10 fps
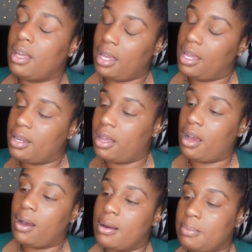and
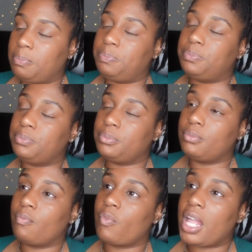the
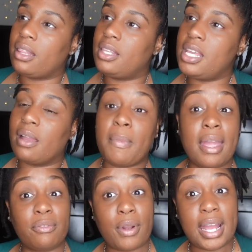young
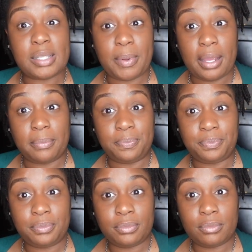man Raz B.
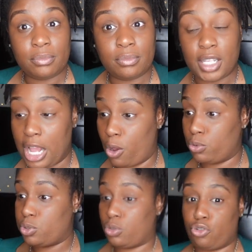They go
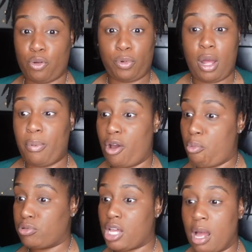to a strip club a
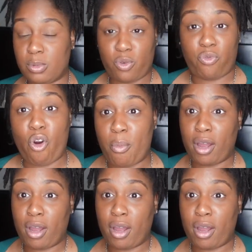couple times, perform